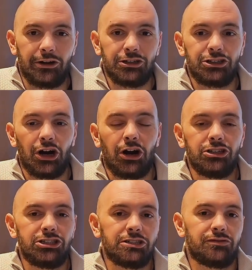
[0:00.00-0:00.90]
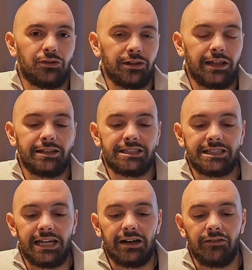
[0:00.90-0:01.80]
there in charge just for the
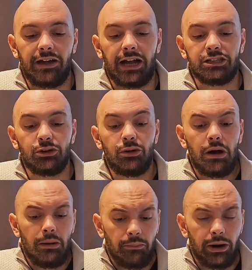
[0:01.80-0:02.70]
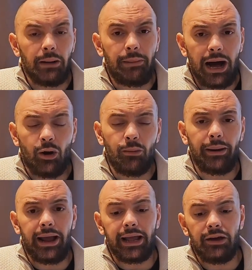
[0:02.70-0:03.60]
sake of that. So bring a power
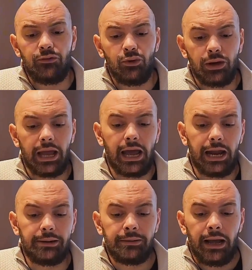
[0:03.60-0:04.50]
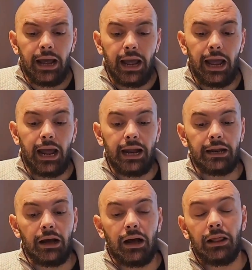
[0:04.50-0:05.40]
bank if you can.
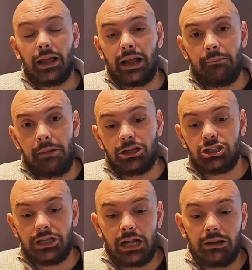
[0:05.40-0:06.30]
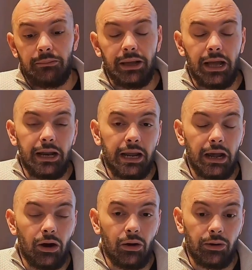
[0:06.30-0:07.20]
And like I mentioned at the beginning
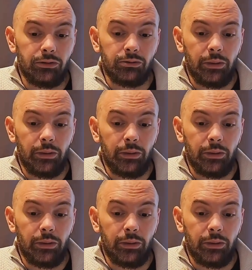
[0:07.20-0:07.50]
or